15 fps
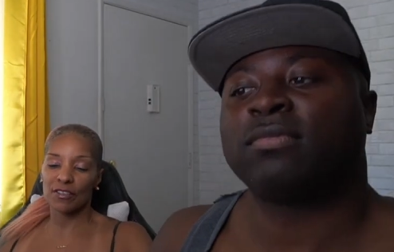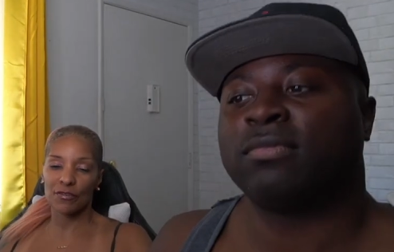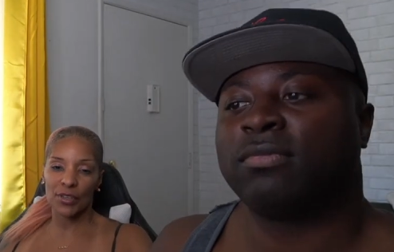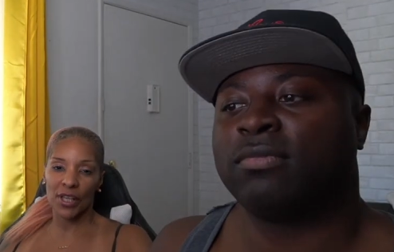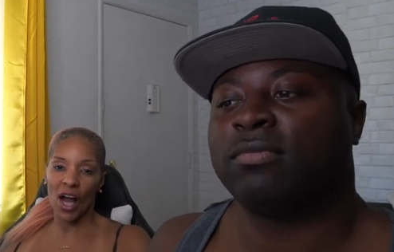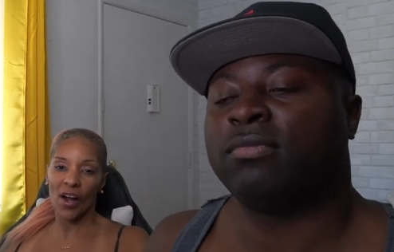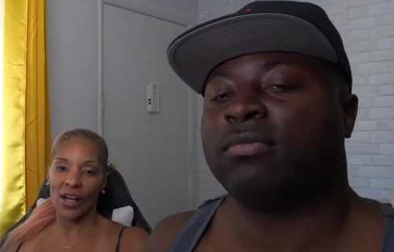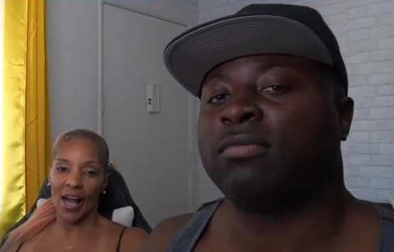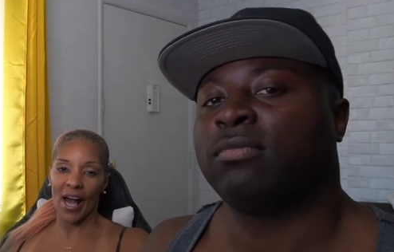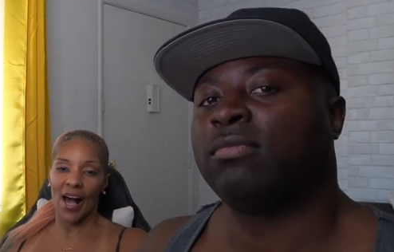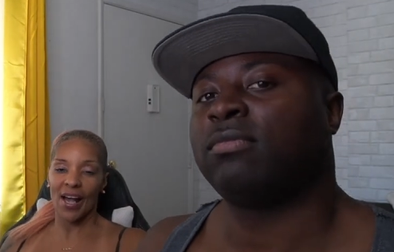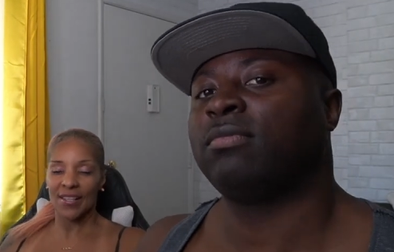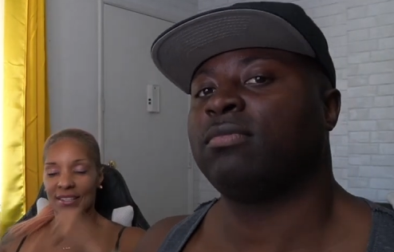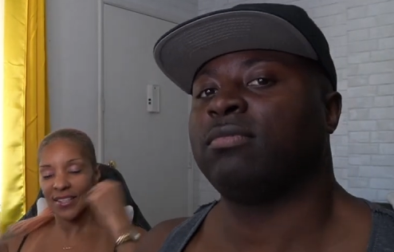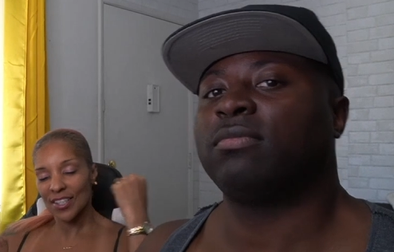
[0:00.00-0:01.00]
Speaker 1: for y'all guys.
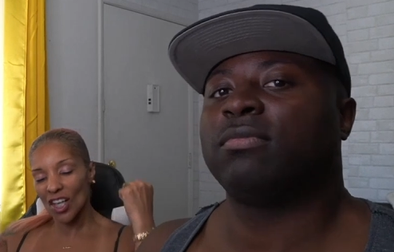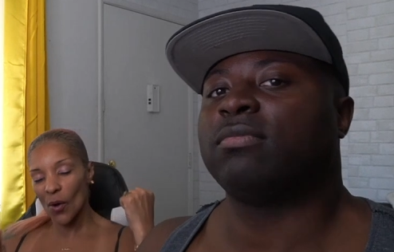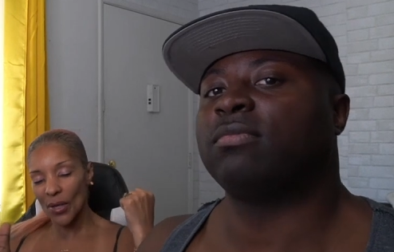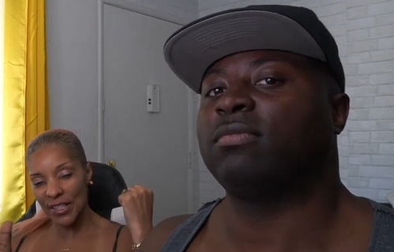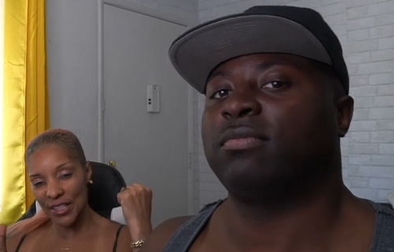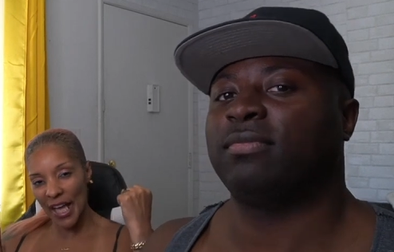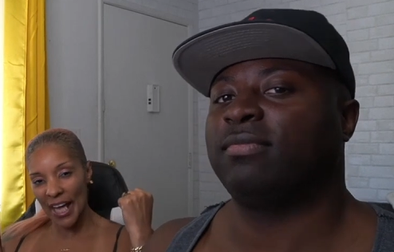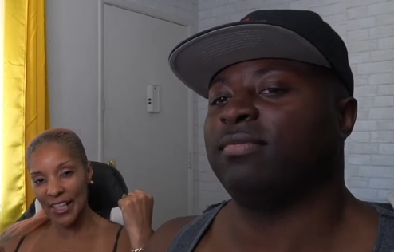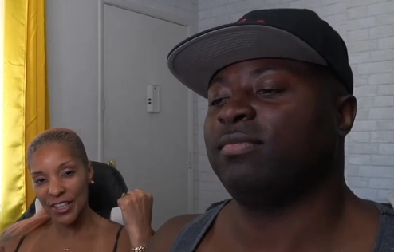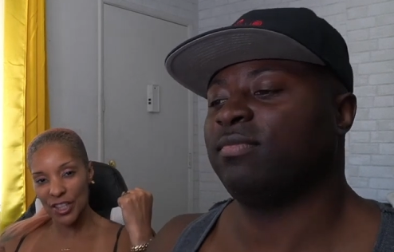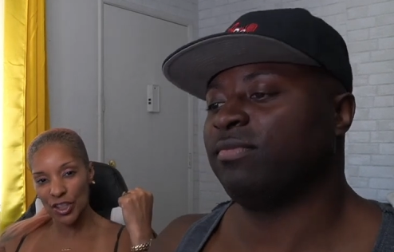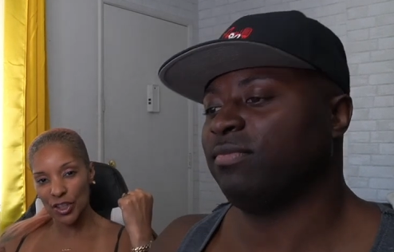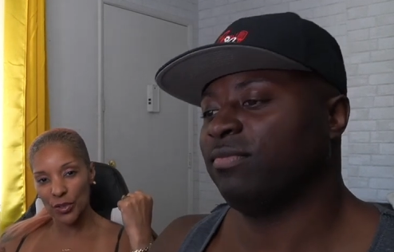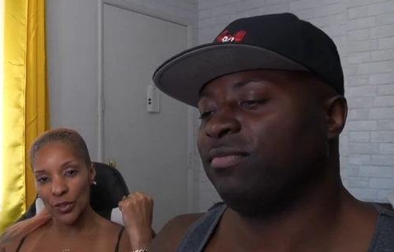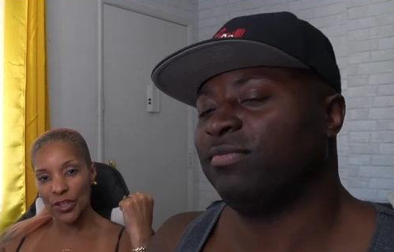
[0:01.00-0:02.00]
So excited to
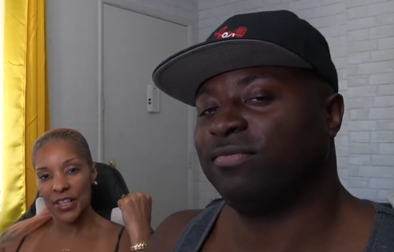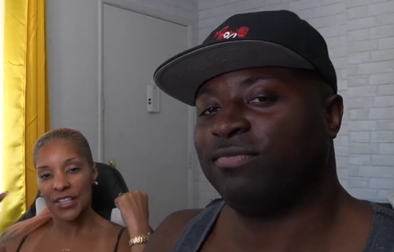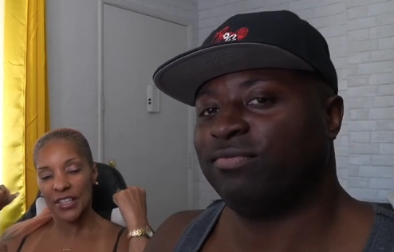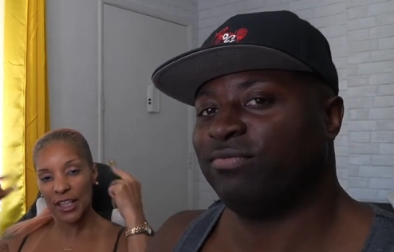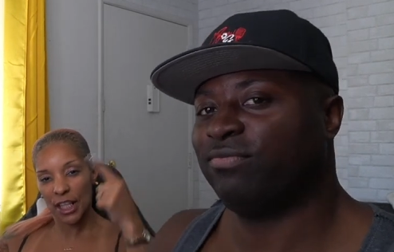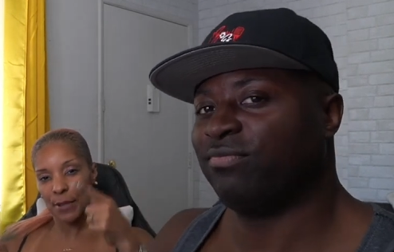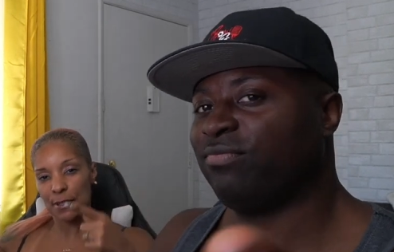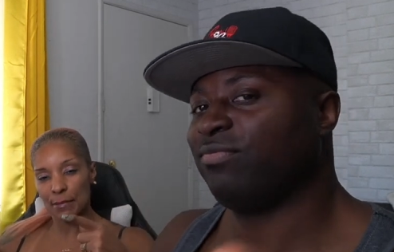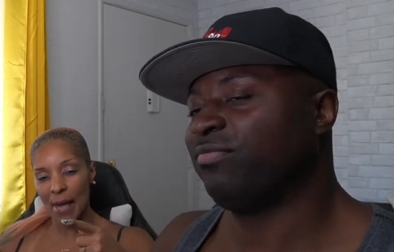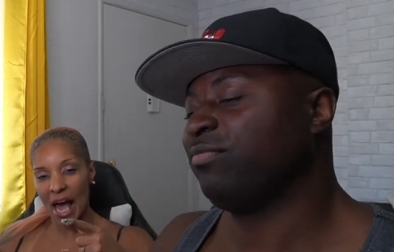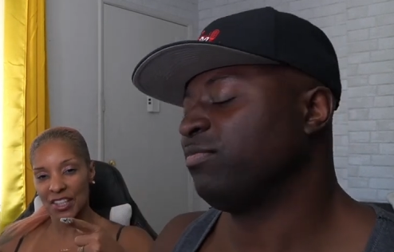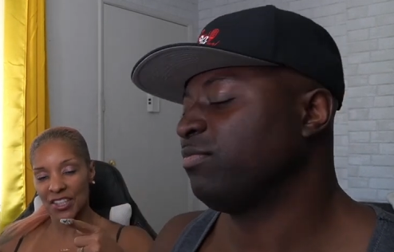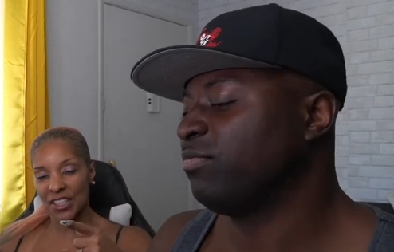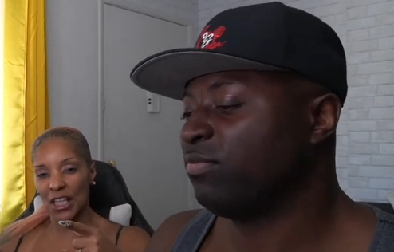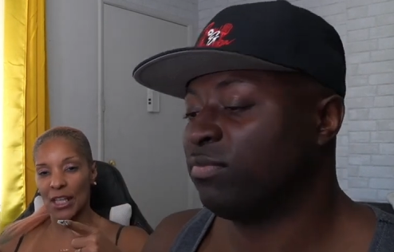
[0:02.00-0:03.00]
do this. Keep smashing
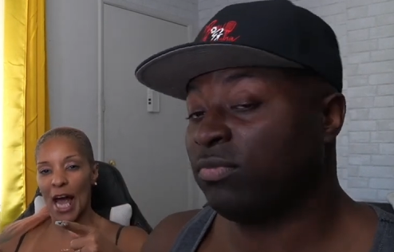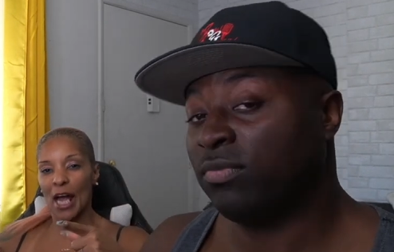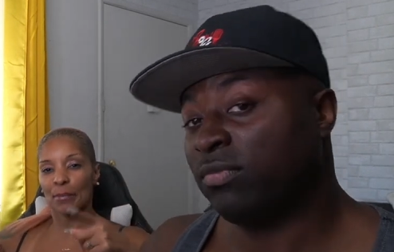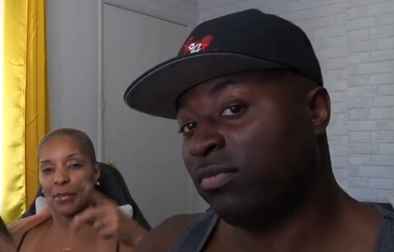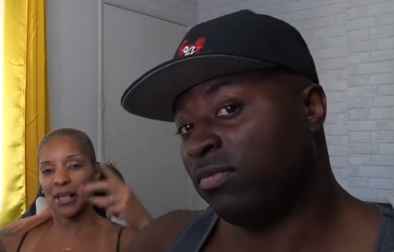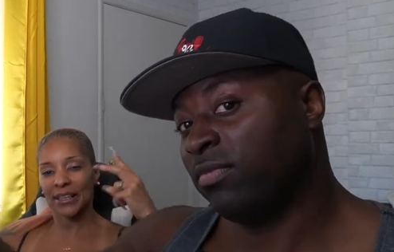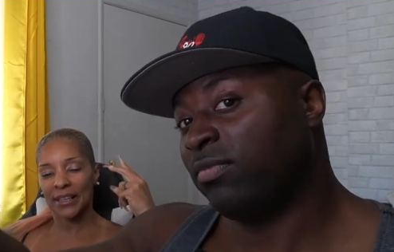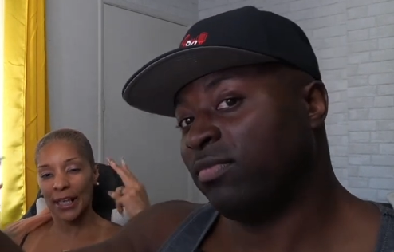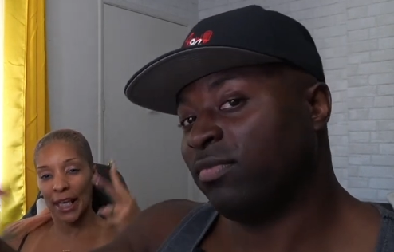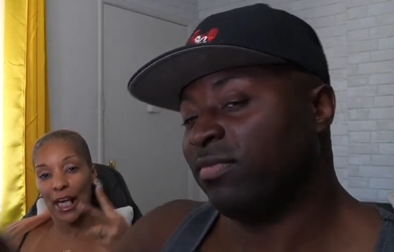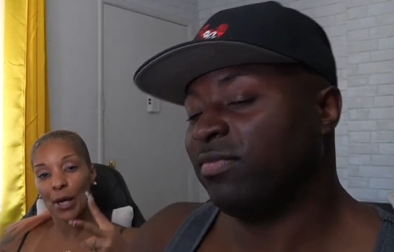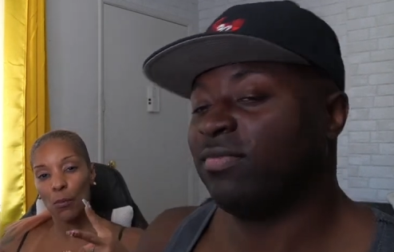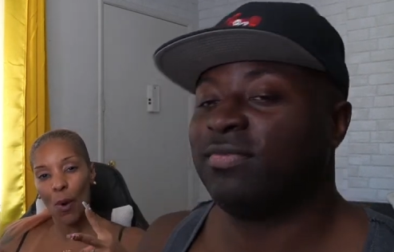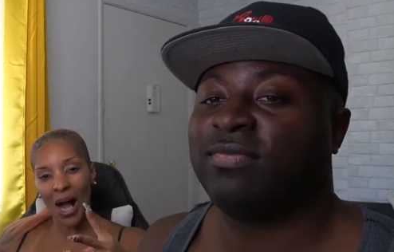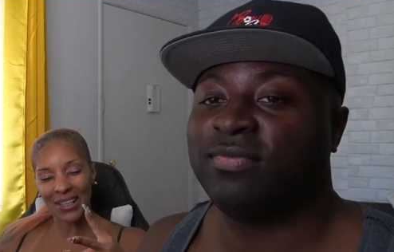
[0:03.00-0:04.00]
the like button. Keep
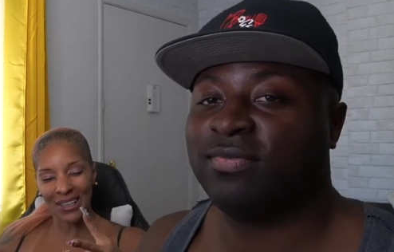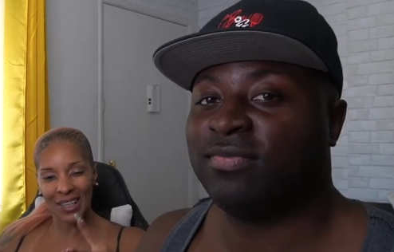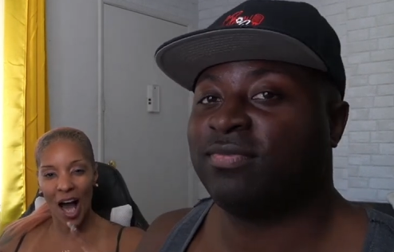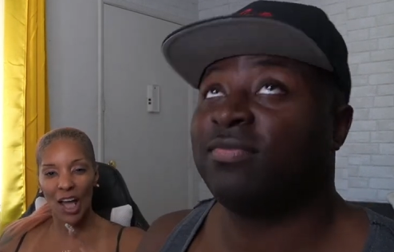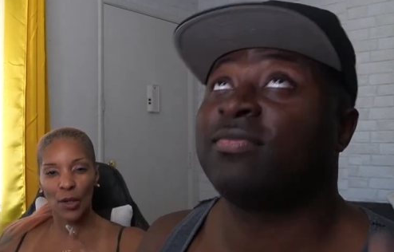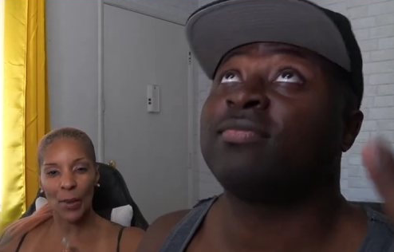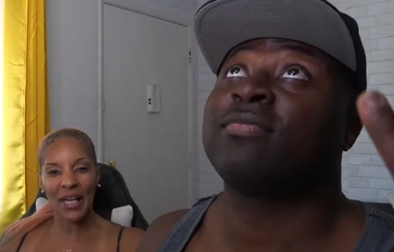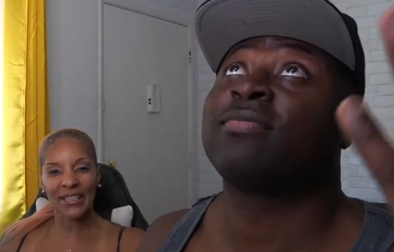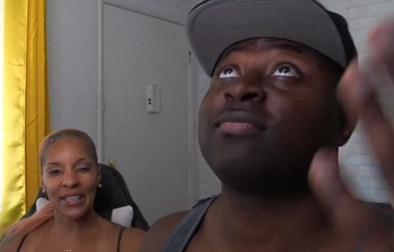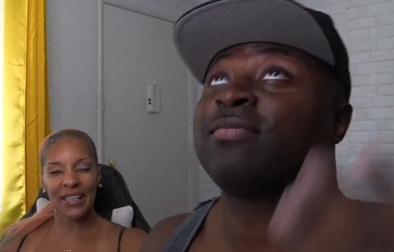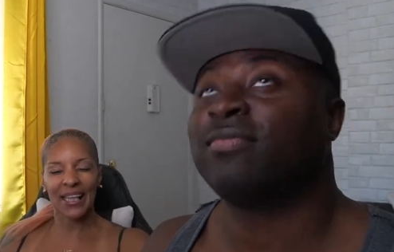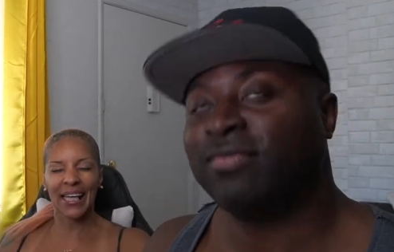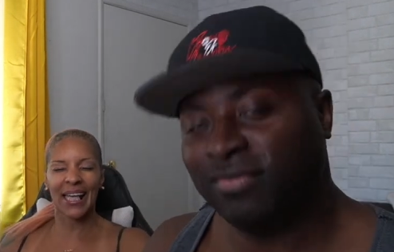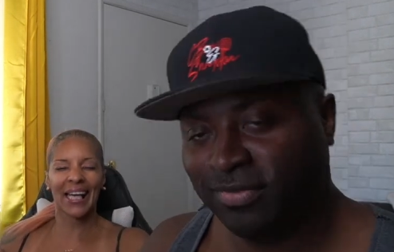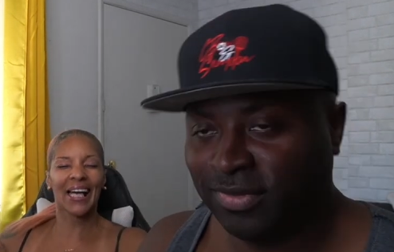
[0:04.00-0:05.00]
watching all the way to the
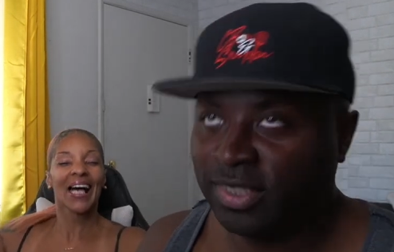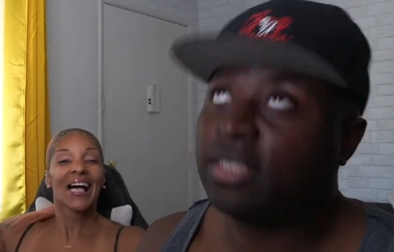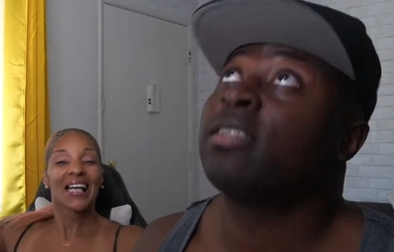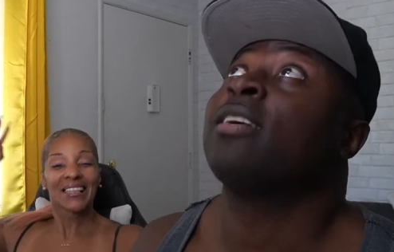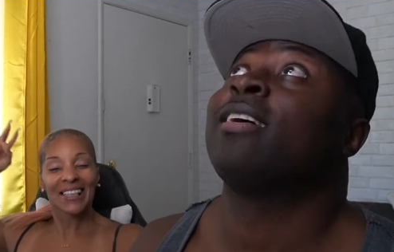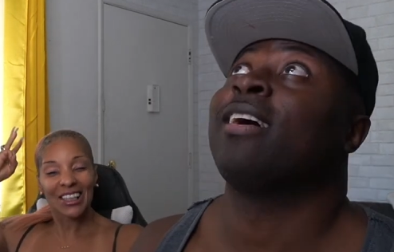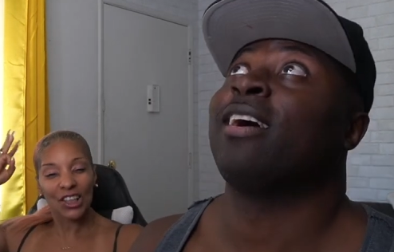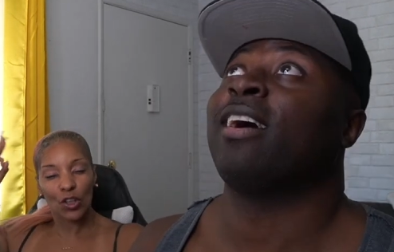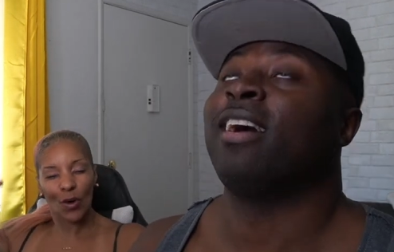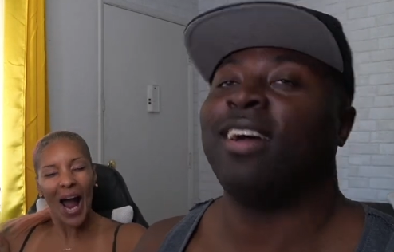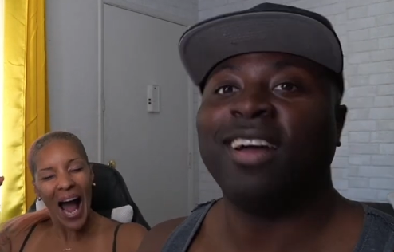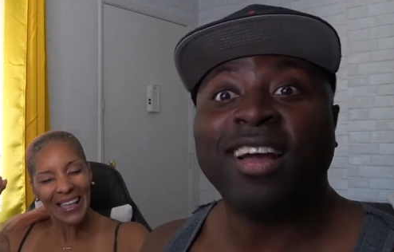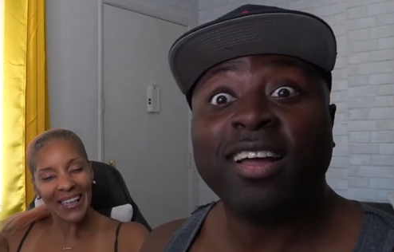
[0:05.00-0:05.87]
end. Subscribe